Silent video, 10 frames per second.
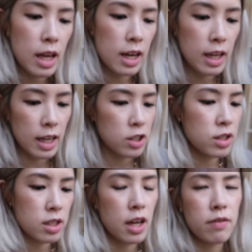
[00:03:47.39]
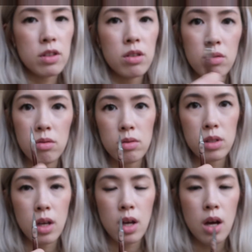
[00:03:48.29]
and I actually didn't have to use
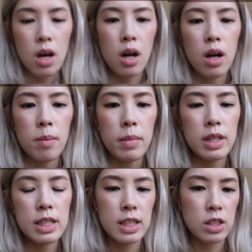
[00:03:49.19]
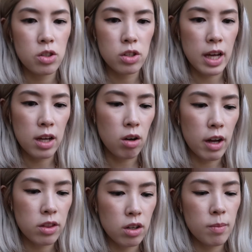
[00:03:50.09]
these scissors at all. I
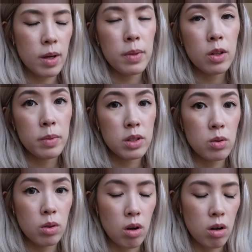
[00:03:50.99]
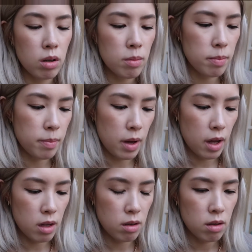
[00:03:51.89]
thought it might be a little bit too long,
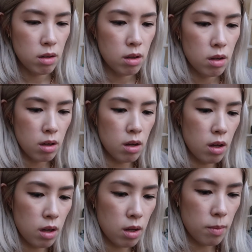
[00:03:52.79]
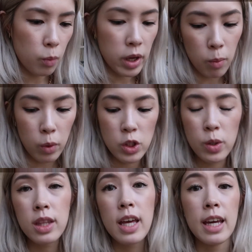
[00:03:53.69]
but yeah, once you
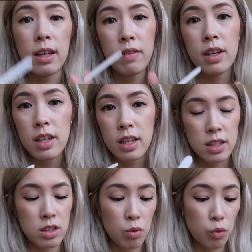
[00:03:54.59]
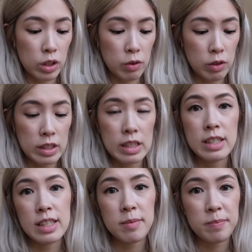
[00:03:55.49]
get the hang of it, it's really, really
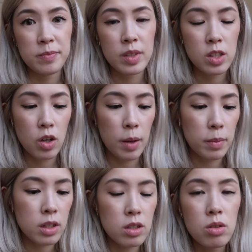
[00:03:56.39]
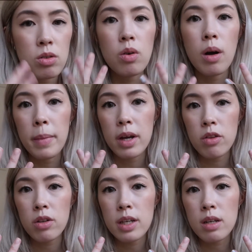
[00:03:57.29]
easy. So I'm gonna do my
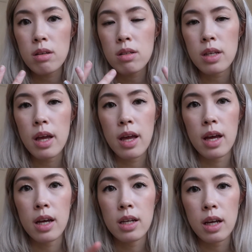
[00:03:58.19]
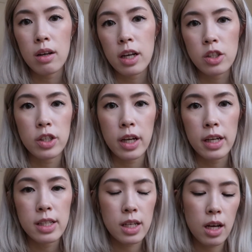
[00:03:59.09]
other nails, and I'll catch you
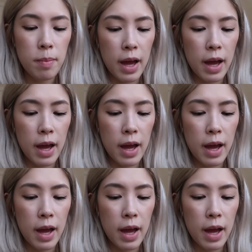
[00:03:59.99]
guys up